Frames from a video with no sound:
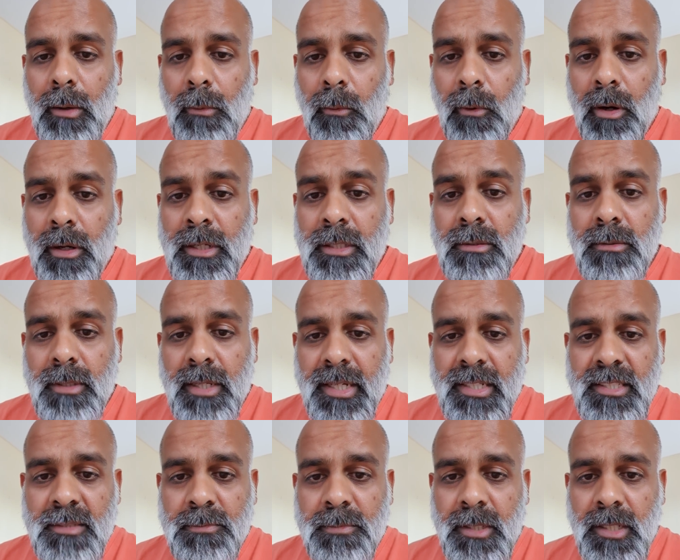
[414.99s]
wanted to
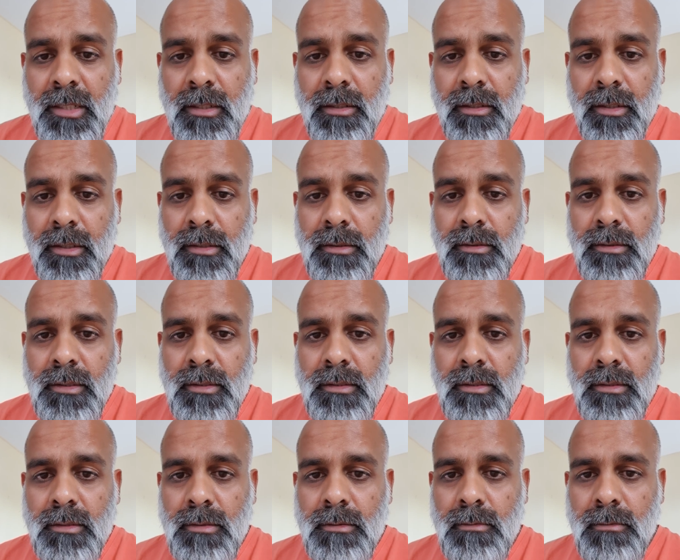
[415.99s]

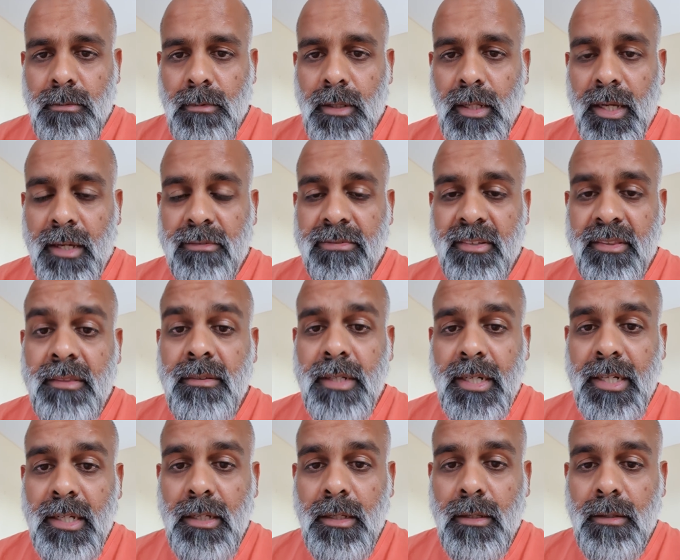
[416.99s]
experience life in
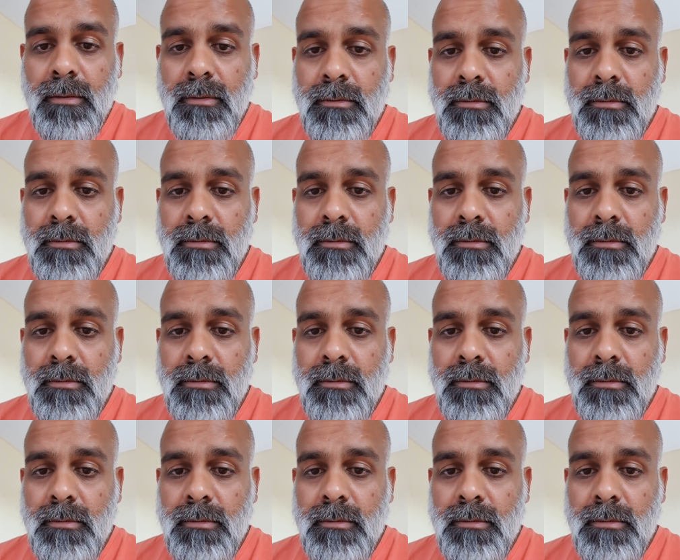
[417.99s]
3D.